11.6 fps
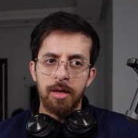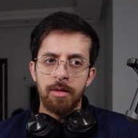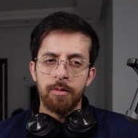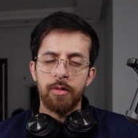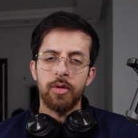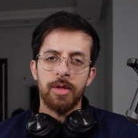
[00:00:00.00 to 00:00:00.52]

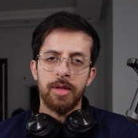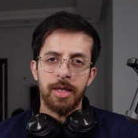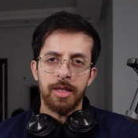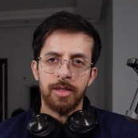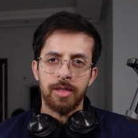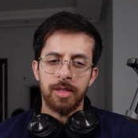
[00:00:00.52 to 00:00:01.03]
for
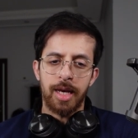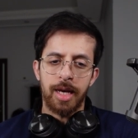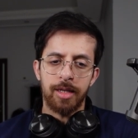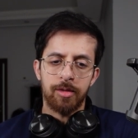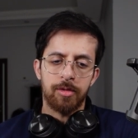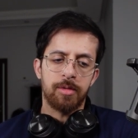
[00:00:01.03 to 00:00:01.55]
things
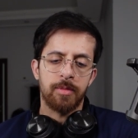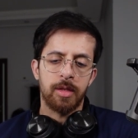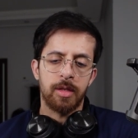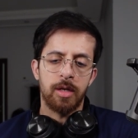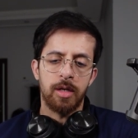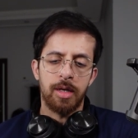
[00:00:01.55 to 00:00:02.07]
that
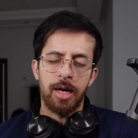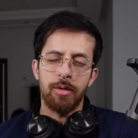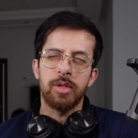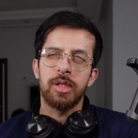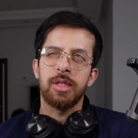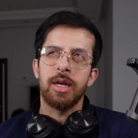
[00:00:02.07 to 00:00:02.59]
I
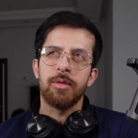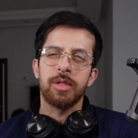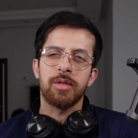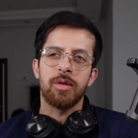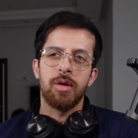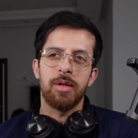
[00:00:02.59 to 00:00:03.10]
would I
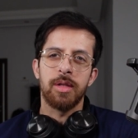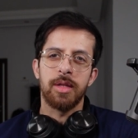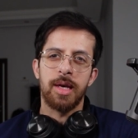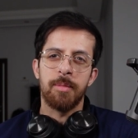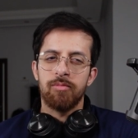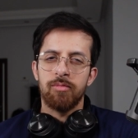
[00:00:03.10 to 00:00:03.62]
would call
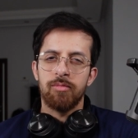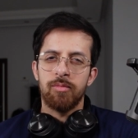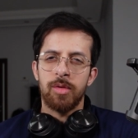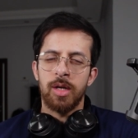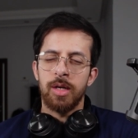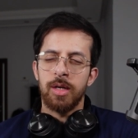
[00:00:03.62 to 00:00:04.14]
them
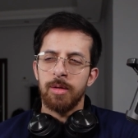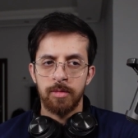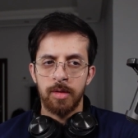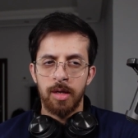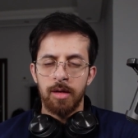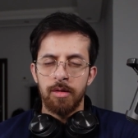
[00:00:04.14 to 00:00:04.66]
um,
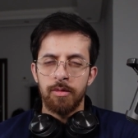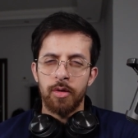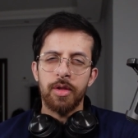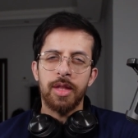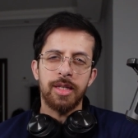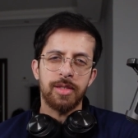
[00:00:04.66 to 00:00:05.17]
for
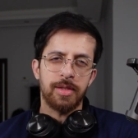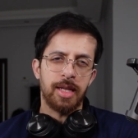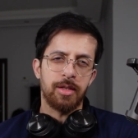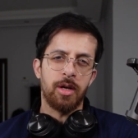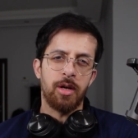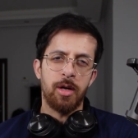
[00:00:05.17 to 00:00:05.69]
things
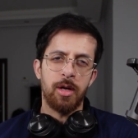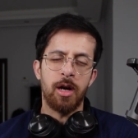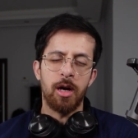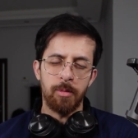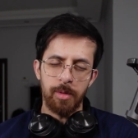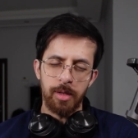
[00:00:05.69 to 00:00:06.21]
that are
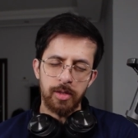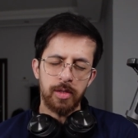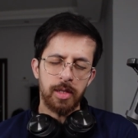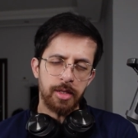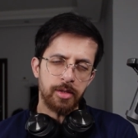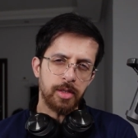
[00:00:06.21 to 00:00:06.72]

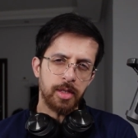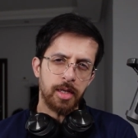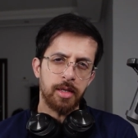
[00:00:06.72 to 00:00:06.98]
harmless. Let's say